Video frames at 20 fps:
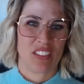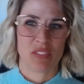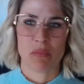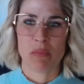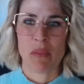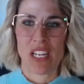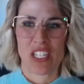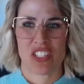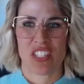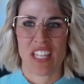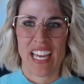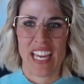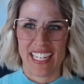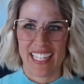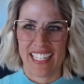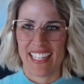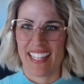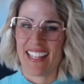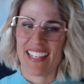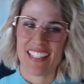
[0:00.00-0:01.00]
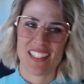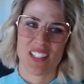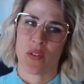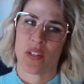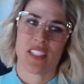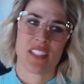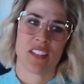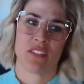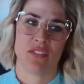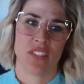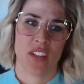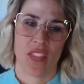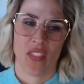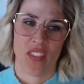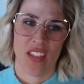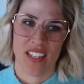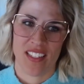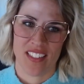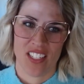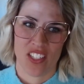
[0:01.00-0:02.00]
You mesh that in, and that's always a fun
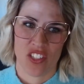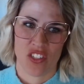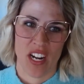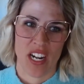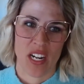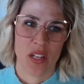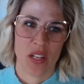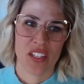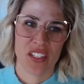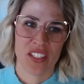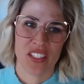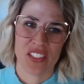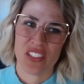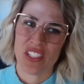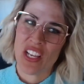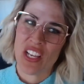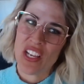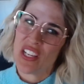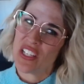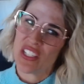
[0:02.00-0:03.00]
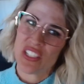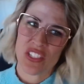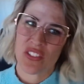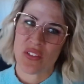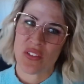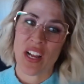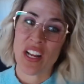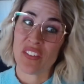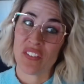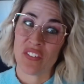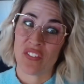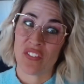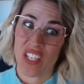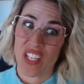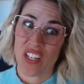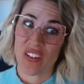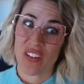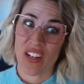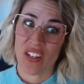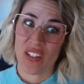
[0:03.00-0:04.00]
thing to try to try to
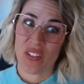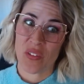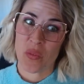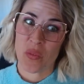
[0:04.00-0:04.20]
figure out and